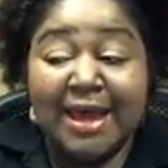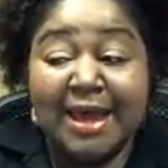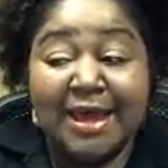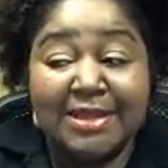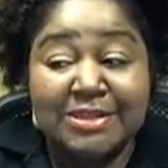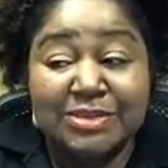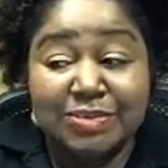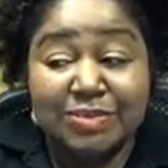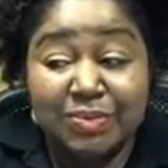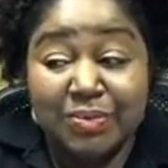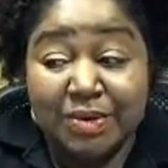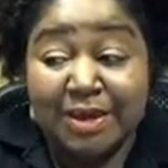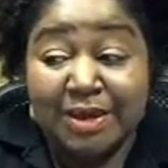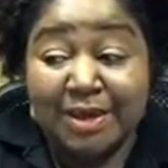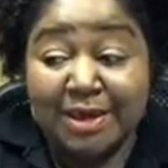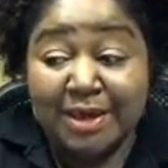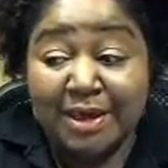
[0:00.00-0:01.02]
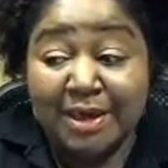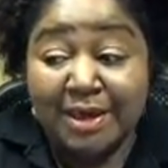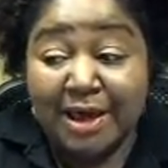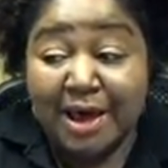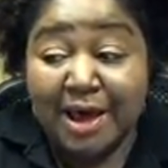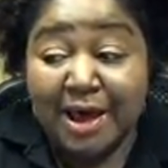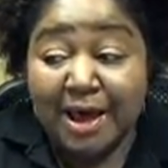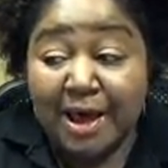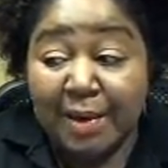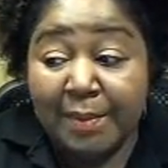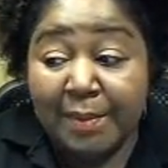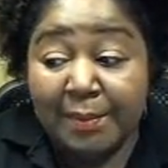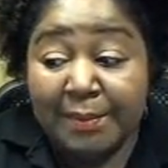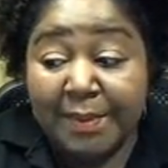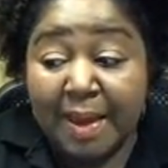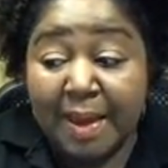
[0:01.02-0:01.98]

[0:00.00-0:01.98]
it's really, um,